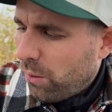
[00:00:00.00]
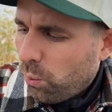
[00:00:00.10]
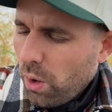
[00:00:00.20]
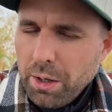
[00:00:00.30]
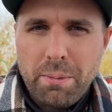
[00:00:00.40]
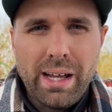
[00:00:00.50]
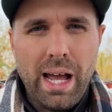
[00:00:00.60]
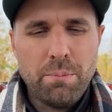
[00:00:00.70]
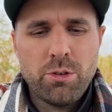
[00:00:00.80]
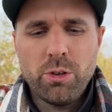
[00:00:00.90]
one of my
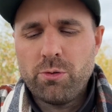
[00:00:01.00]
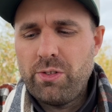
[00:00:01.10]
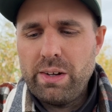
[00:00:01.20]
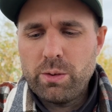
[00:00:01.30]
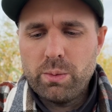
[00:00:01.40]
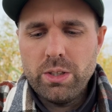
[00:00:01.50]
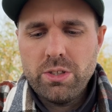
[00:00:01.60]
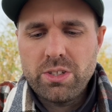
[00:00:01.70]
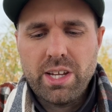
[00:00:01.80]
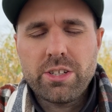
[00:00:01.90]
absolute favorite ones
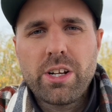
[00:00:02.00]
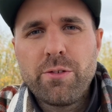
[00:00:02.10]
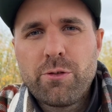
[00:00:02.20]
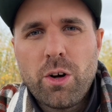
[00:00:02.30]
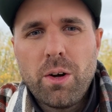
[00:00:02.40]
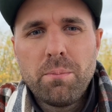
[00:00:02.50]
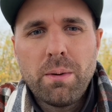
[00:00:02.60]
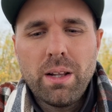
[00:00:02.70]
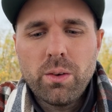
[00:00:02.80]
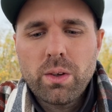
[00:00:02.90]
is actually from
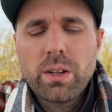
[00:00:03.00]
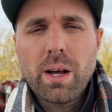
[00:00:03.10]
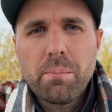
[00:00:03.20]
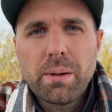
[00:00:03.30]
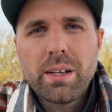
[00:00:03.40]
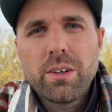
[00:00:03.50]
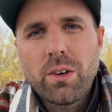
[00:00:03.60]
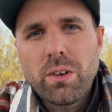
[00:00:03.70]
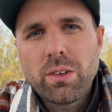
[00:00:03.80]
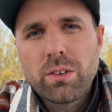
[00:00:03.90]
a local company
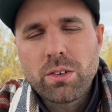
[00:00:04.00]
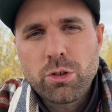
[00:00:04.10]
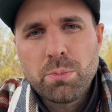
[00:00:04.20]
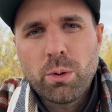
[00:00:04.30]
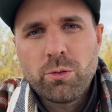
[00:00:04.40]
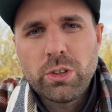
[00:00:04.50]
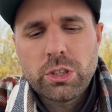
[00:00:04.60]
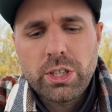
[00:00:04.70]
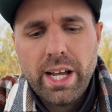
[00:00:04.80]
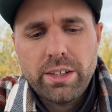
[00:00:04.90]
called
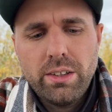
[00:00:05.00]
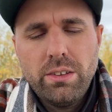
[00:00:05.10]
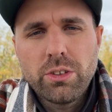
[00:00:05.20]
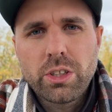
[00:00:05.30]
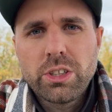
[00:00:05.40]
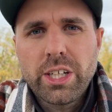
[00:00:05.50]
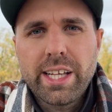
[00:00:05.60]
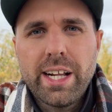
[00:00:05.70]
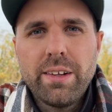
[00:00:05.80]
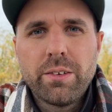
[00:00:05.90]
Sportfishtackle. You can check
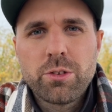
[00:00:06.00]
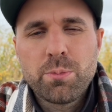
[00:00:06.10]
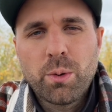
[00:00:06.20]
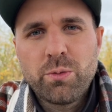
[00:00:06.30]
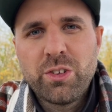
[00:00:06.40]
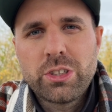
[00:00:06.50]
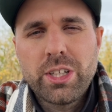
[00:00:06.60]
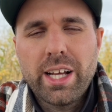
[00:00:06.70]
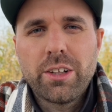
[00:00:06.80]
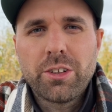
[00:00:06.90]
it out on
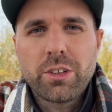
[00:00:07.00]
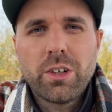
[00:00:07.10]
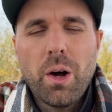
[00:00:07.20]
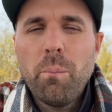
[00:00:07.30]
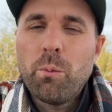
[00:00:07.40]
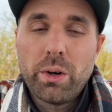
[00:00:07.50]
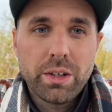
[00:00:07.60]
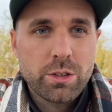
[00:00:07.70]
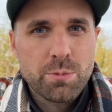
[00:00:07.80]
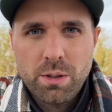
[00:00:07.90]
sportfishtackle.com. We're
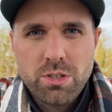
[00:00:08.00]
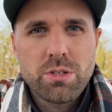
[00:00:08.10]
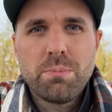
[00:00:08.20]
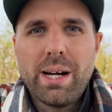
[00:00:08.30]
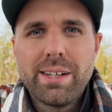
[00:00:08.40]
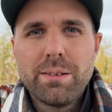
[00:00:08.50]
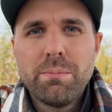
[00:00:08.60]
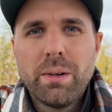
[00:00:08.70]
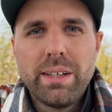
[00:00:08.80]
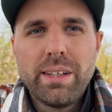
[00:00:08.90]
not sponsored by them
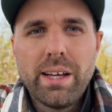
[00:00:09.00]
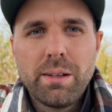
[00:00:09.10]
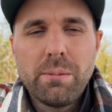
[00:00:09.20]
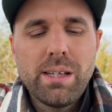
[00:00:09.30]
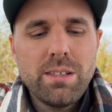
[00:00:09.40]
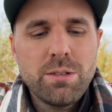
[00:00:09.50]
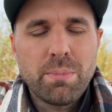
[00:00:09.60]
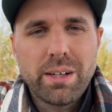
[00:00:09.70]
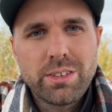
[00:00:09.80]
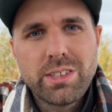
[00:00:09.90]
in any means,
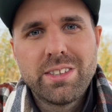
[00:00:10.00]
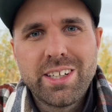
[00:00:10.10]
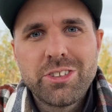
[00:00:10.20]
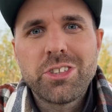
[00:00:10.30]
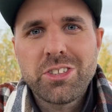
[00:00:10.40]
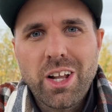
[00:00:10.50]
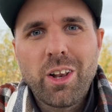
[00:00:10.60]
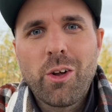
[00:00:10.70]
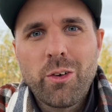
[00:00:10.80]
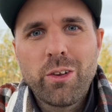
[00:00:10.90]
but they're just a
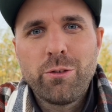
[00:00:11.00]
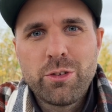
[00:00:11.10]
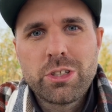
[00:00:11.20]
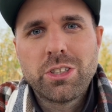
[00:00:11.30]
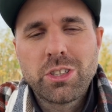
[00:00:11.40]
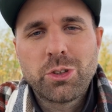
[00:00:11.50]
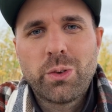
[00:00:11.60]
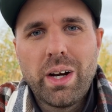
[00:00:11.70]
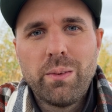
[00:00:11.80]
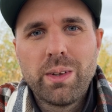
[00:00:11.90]
local fishing
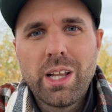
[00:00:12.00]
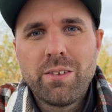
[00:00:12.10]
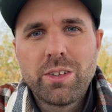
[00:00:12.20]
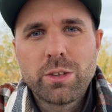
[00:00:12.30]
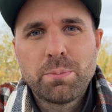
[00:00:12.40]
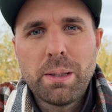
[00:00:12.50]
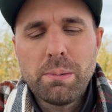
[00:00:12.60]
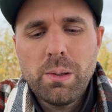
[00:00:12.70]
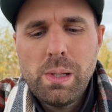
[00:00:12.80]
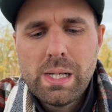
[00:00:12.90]
store, and we love those people.